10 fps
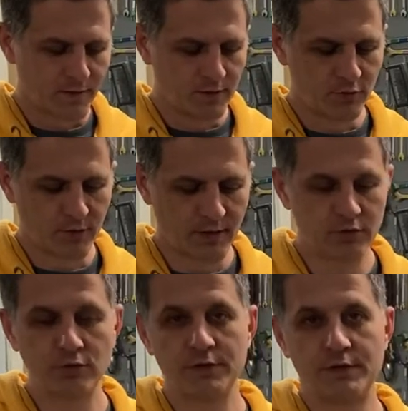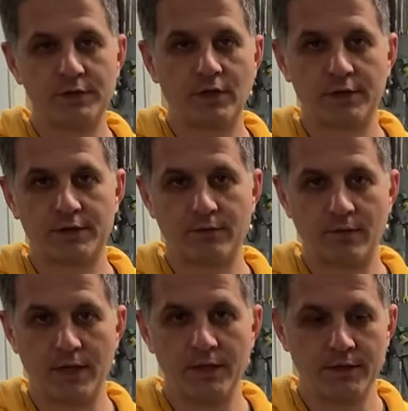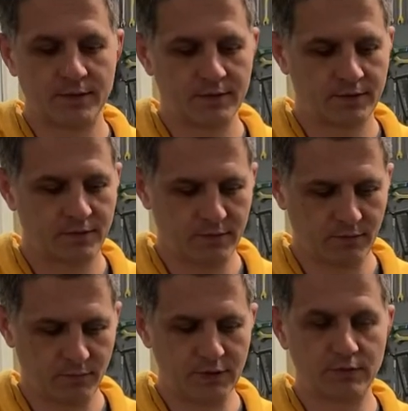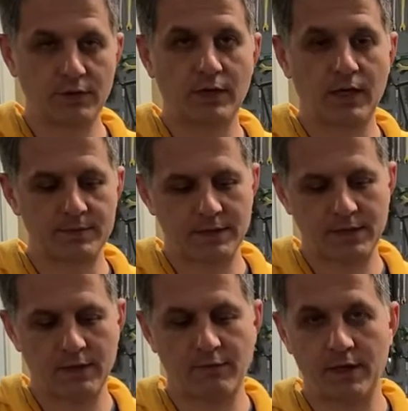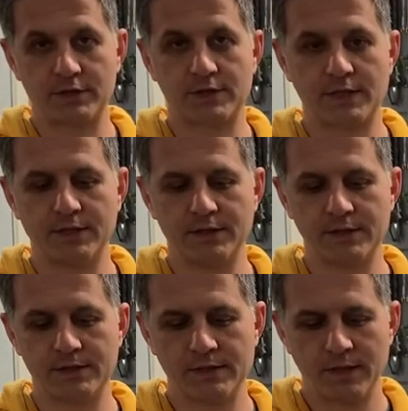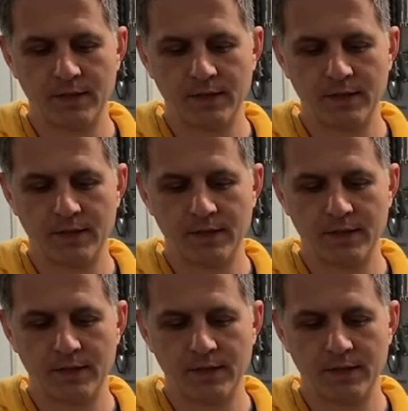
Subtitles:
You can do it the other way with hubs that have flanges like this,